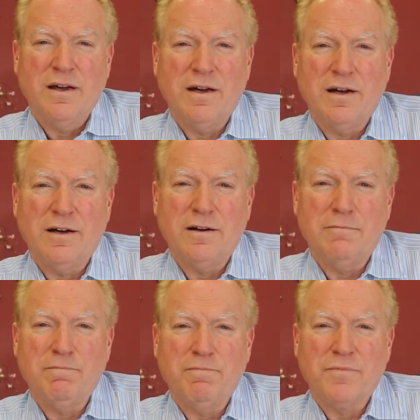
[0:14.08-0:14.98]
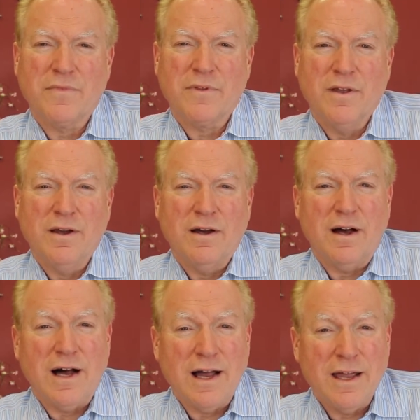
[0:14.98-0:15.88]
Um,
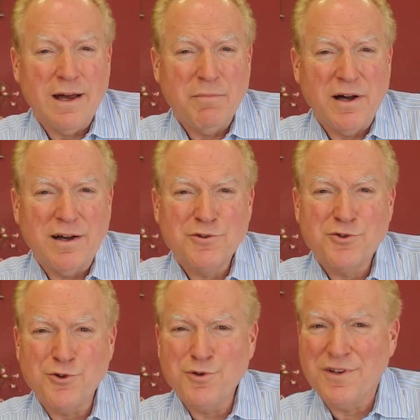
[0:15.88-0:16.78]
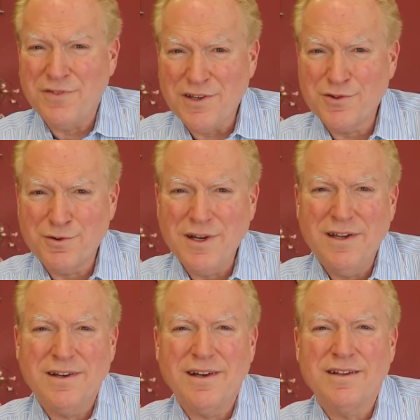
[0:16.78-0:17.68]
I am a student of history,
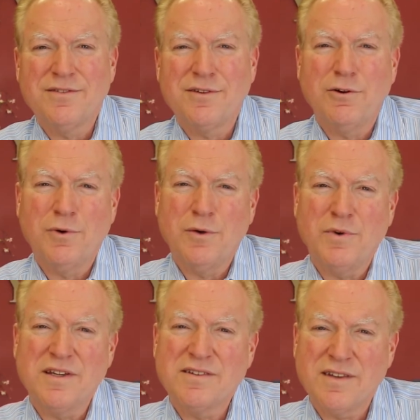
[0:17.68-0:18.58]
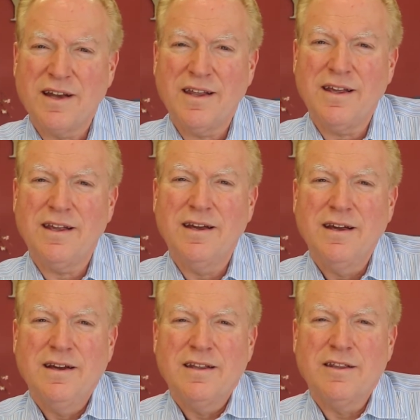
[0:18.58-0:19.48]
and so when we study
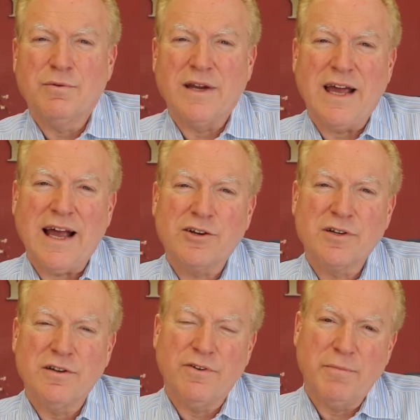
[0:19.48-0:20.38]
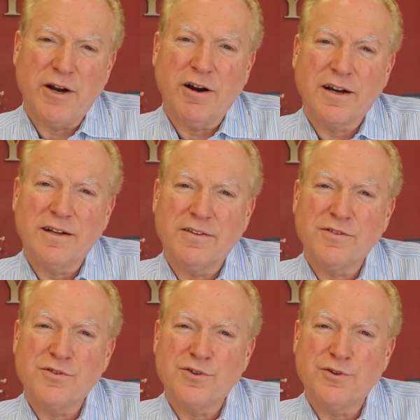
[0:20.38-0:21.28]
the reaction of
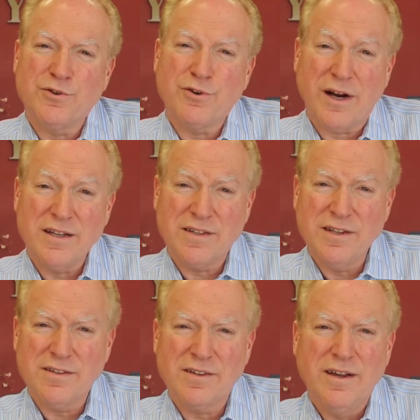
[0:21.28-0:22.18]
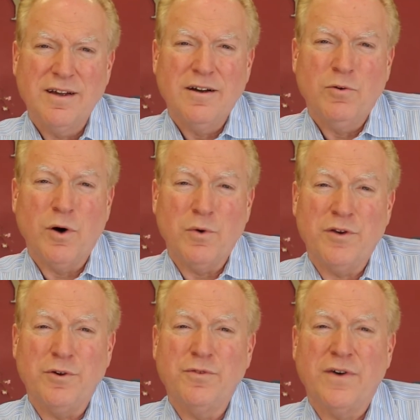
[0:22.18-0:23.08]
Americans to crisis, what we
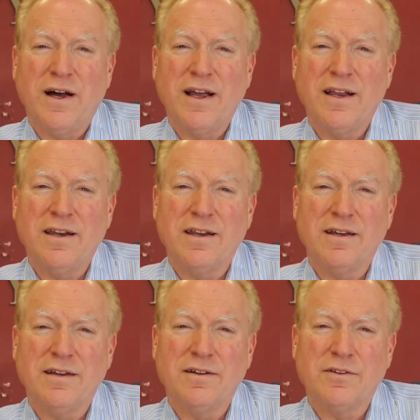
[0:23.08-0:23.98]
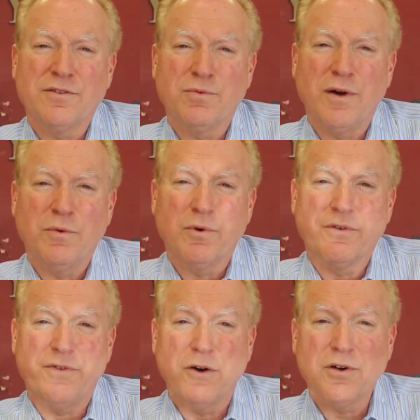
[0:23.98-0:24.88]
do find is when we're
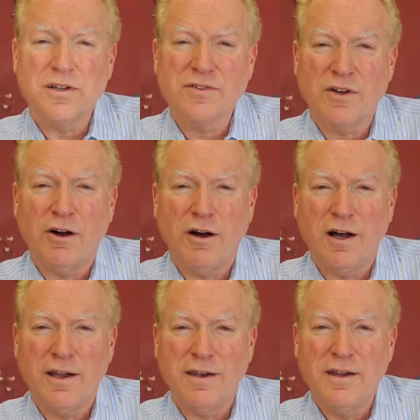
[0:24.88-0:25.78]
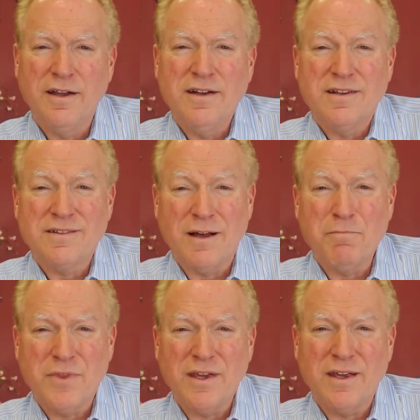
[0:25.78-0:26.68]
focused on
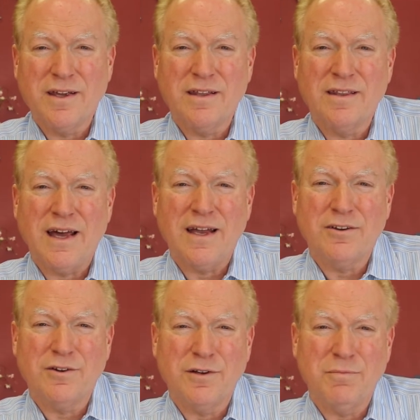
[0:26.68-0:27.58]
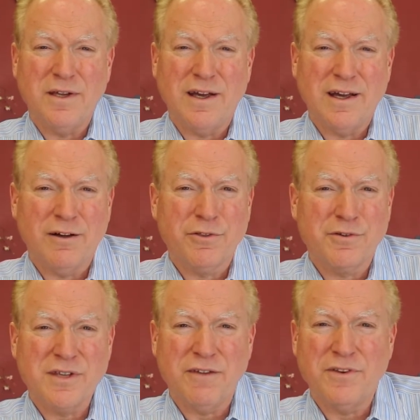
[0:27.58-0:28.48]
something that could be a health or
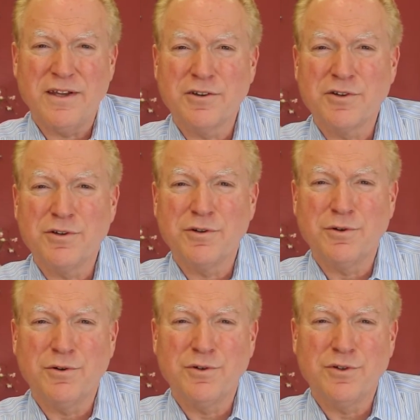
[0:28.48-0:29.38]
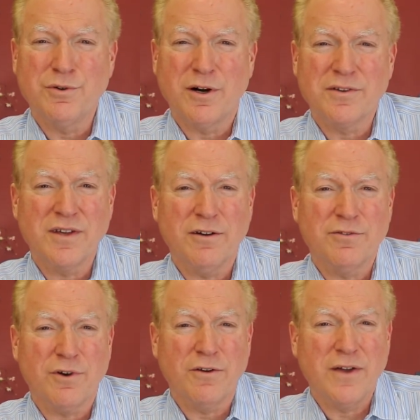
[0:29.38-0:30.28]
safety issue to ourselves
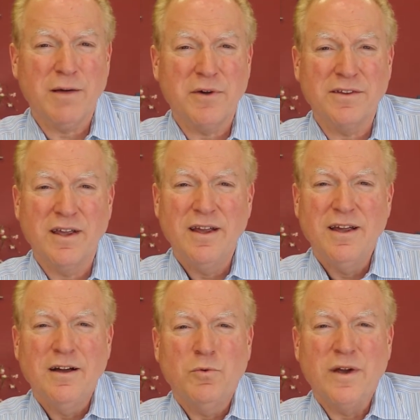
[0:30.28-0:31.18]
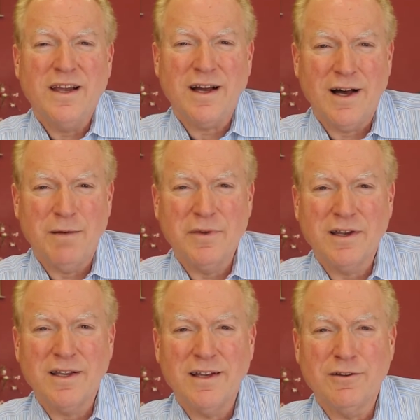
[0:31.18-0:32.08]
or our families, we
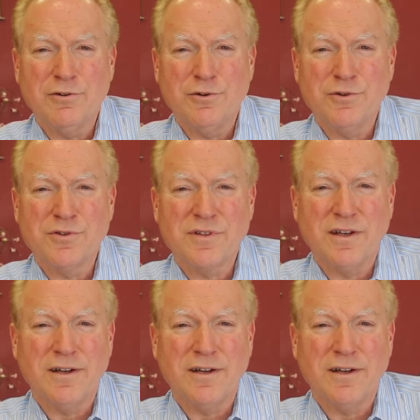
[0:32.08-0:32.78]
commonly lose